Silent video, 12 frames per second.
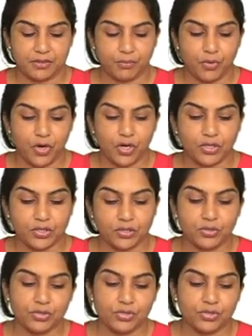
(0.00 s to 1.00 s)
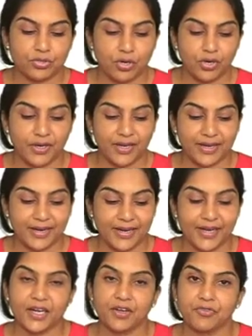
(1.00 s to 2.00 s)
Bought goods on
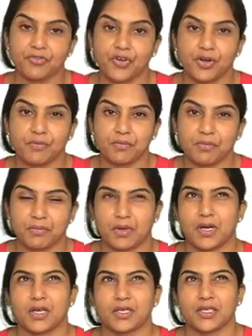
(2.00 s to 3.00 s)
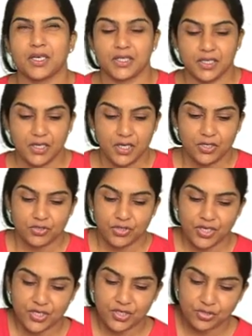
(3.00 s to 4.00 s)
credit from Azad. So
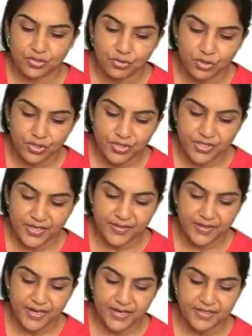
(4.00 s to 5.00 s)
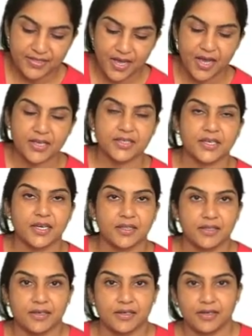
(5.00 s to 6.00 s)
there is goods and there is Azad.
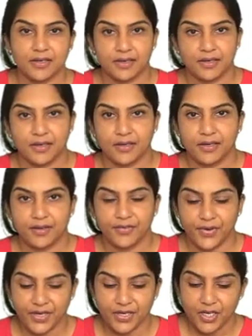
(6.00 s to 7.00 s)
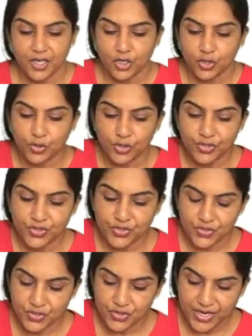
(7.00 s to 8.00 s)
Right?
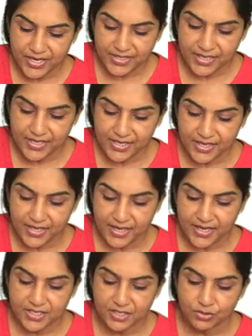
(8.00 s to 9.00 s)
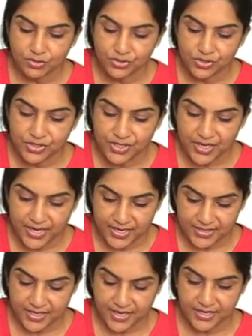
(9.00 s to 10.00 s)
Goods has increased. Goods is an
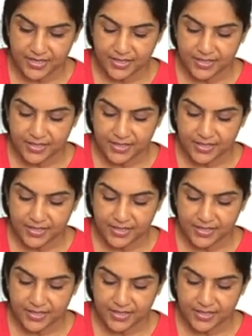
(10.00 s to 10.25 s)
asset.